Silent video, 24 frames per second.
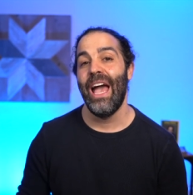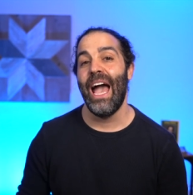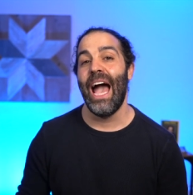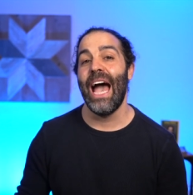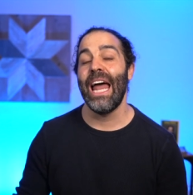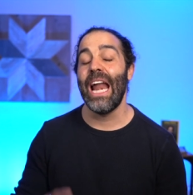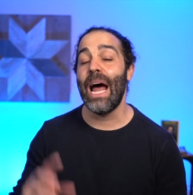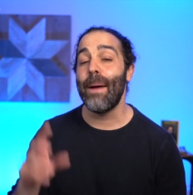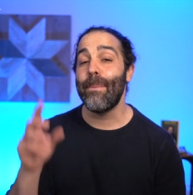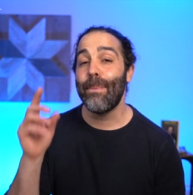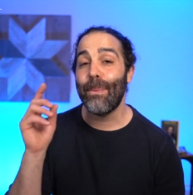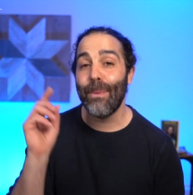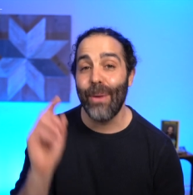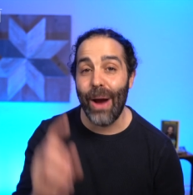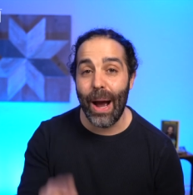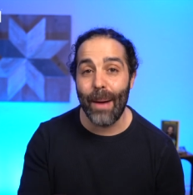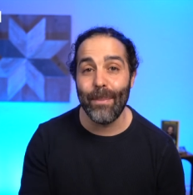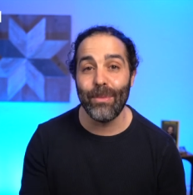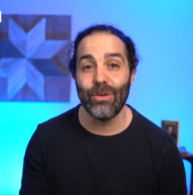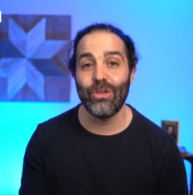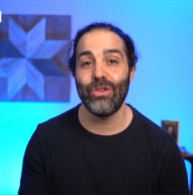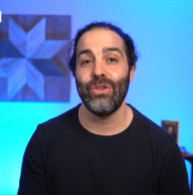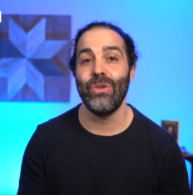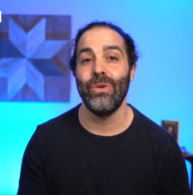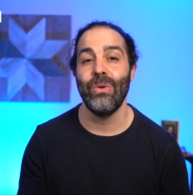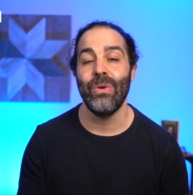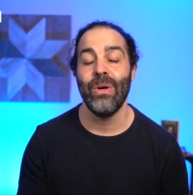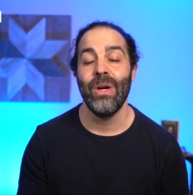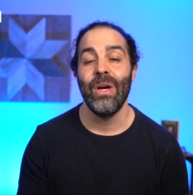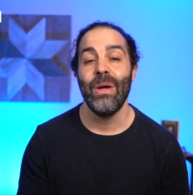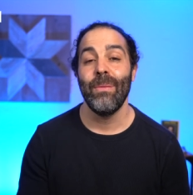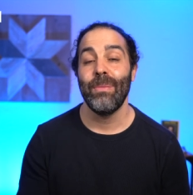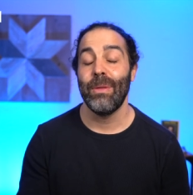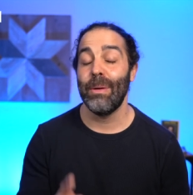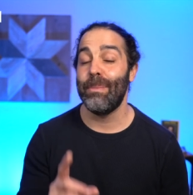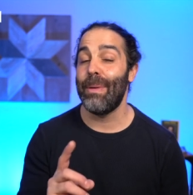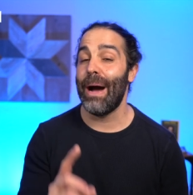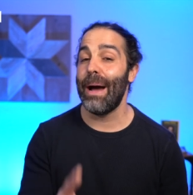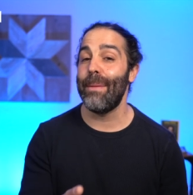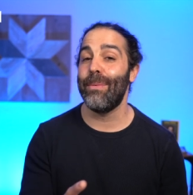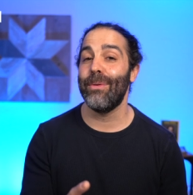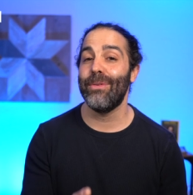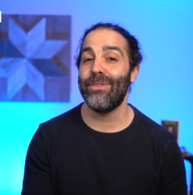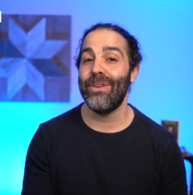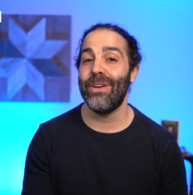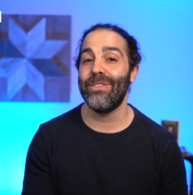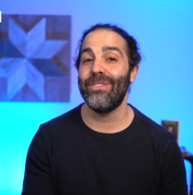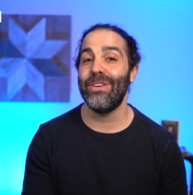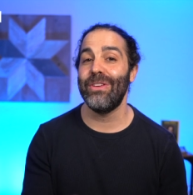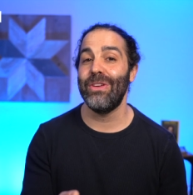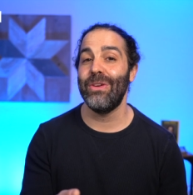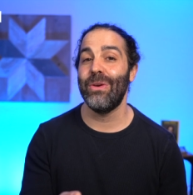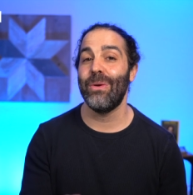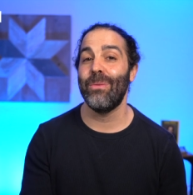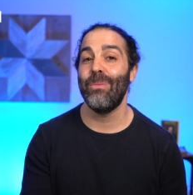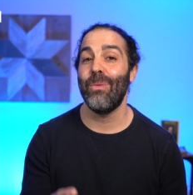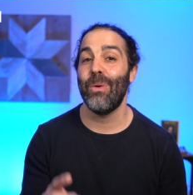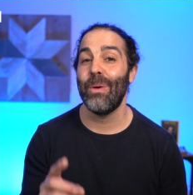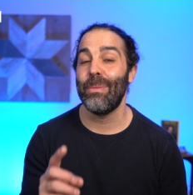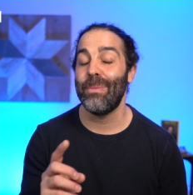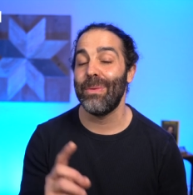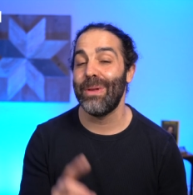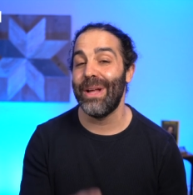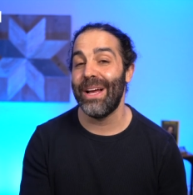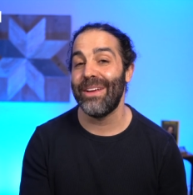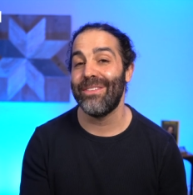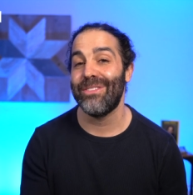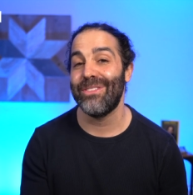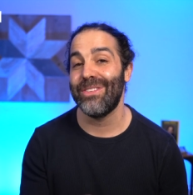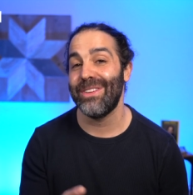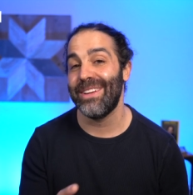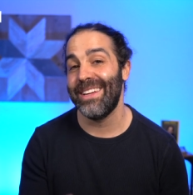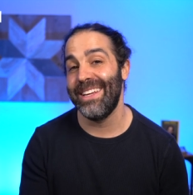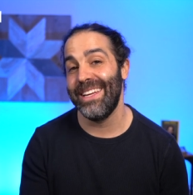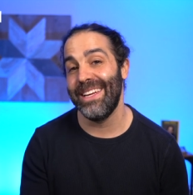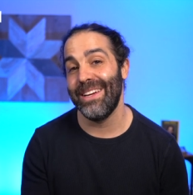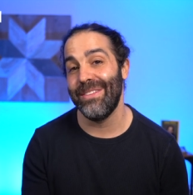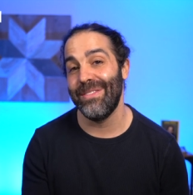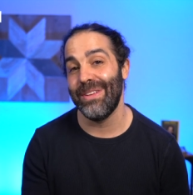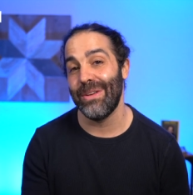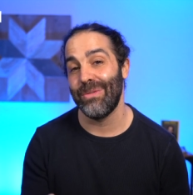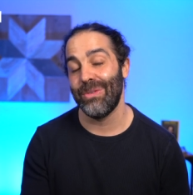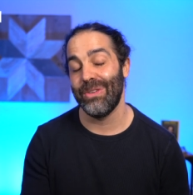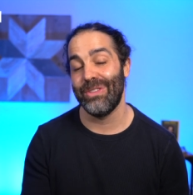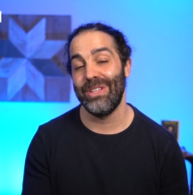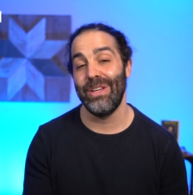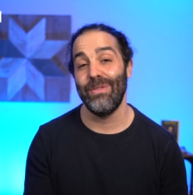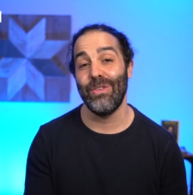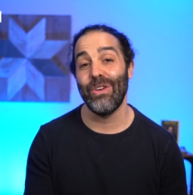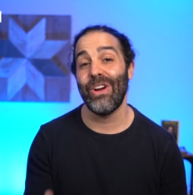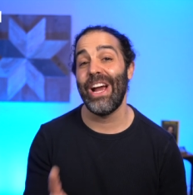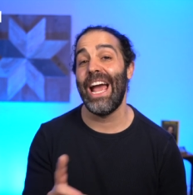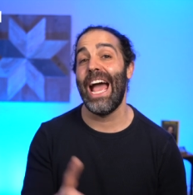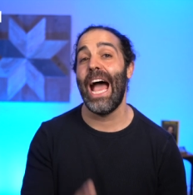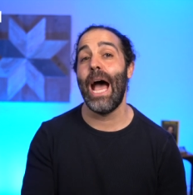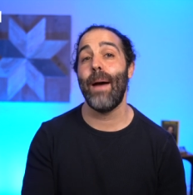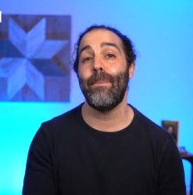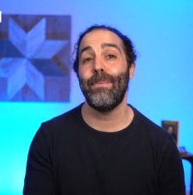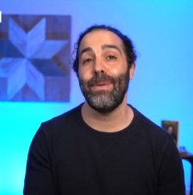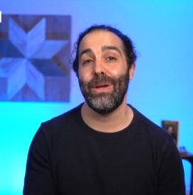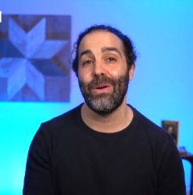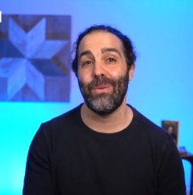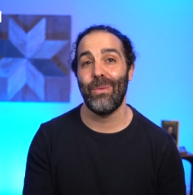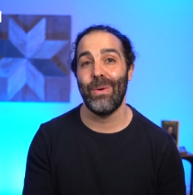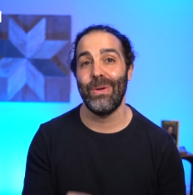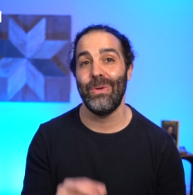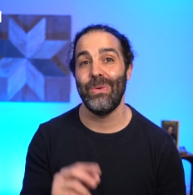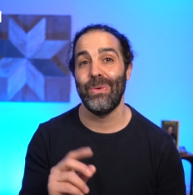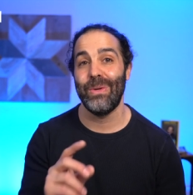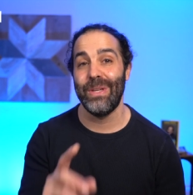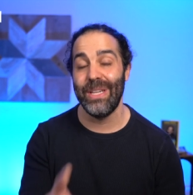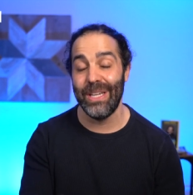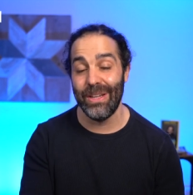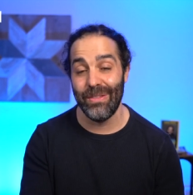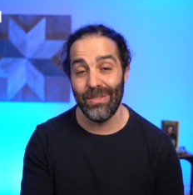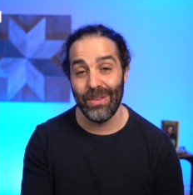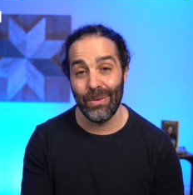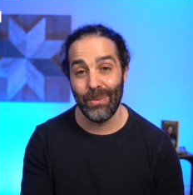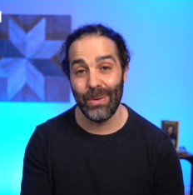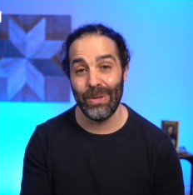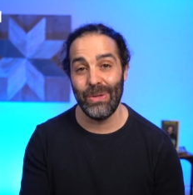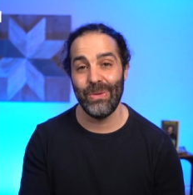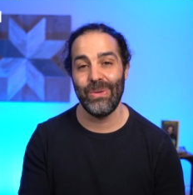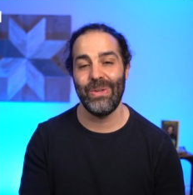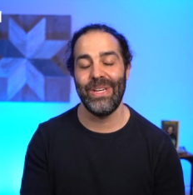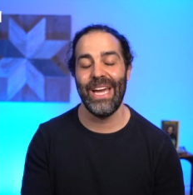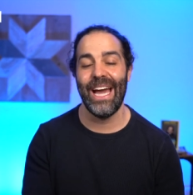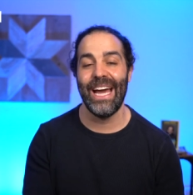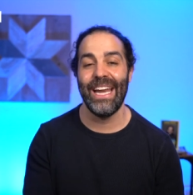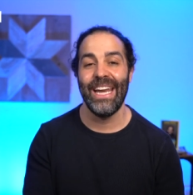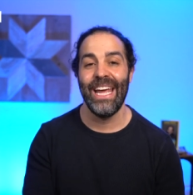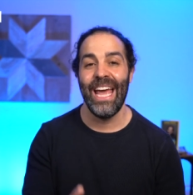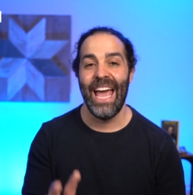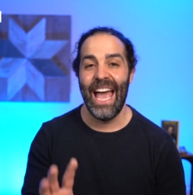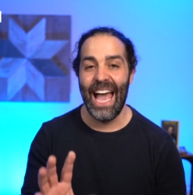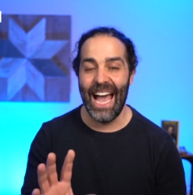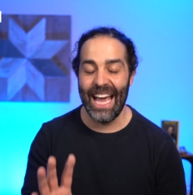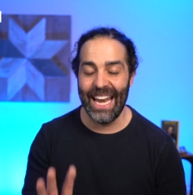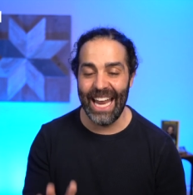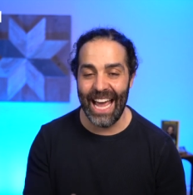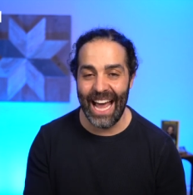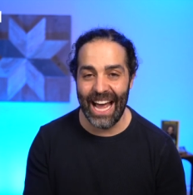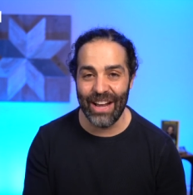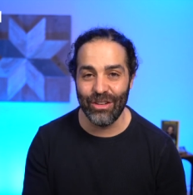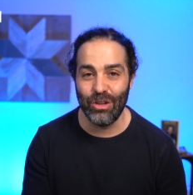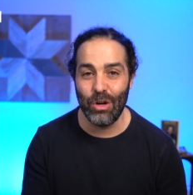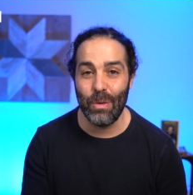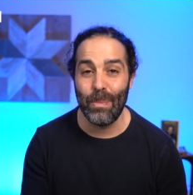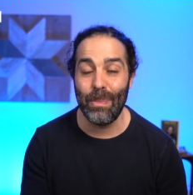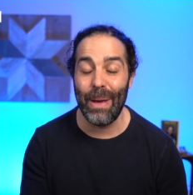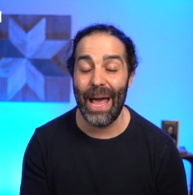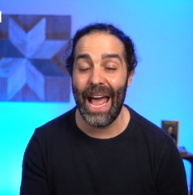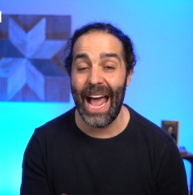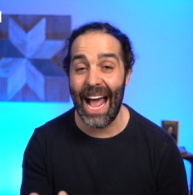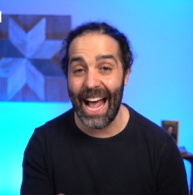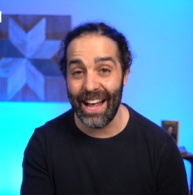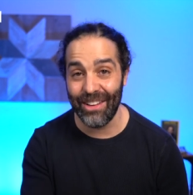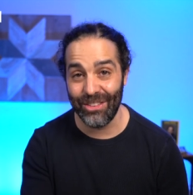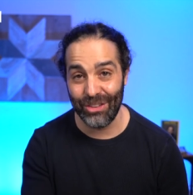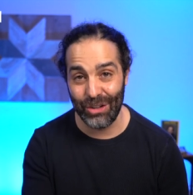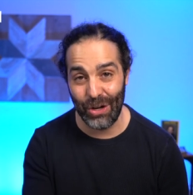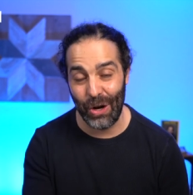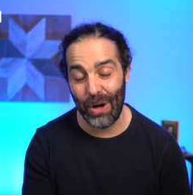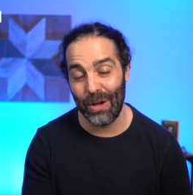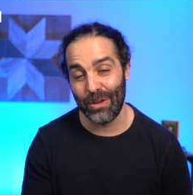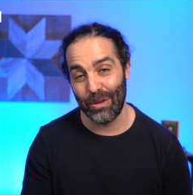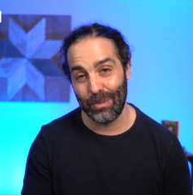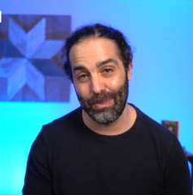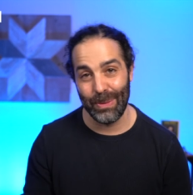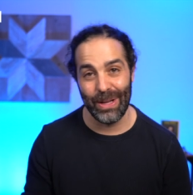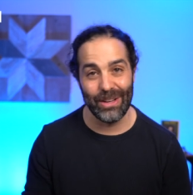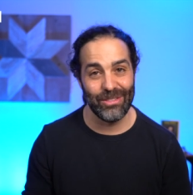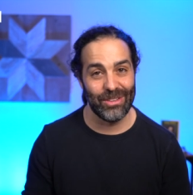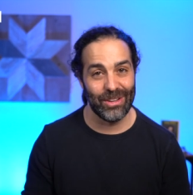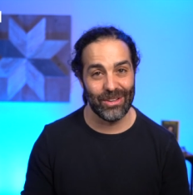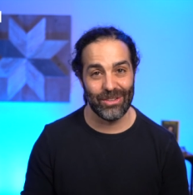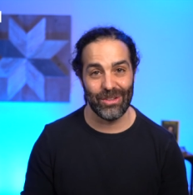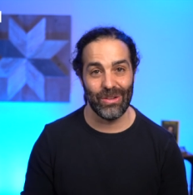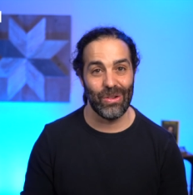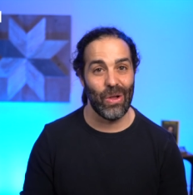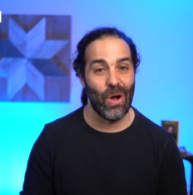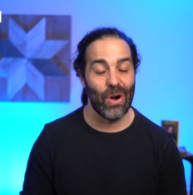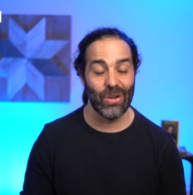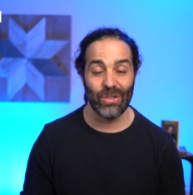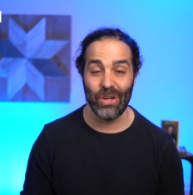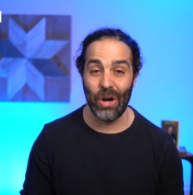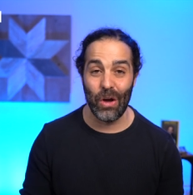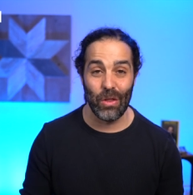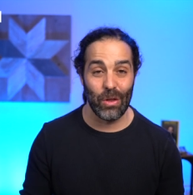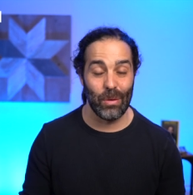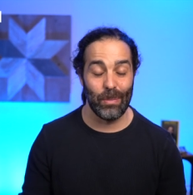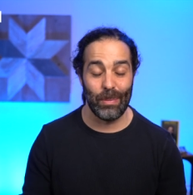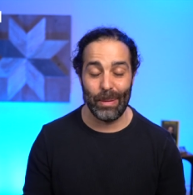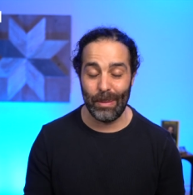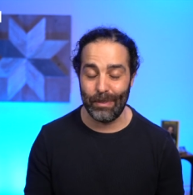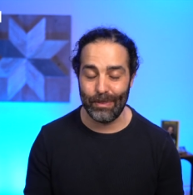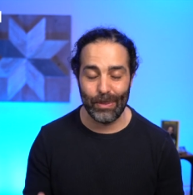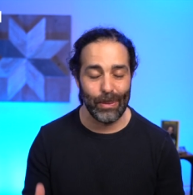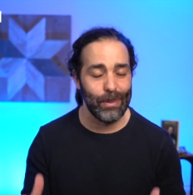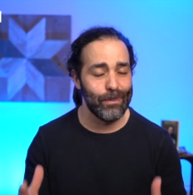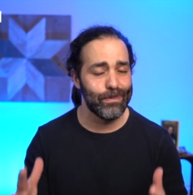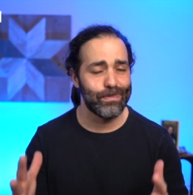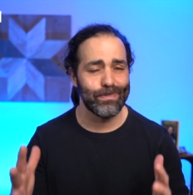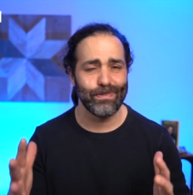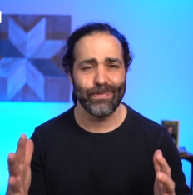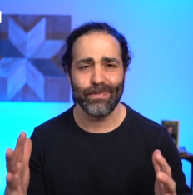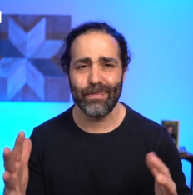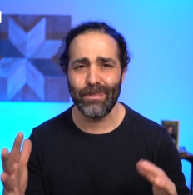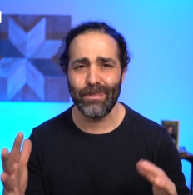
And I promise you, the Bible says that you're more blessed to give than receive. You're happier when you give than when you get. And as you pass God's blessings along to other people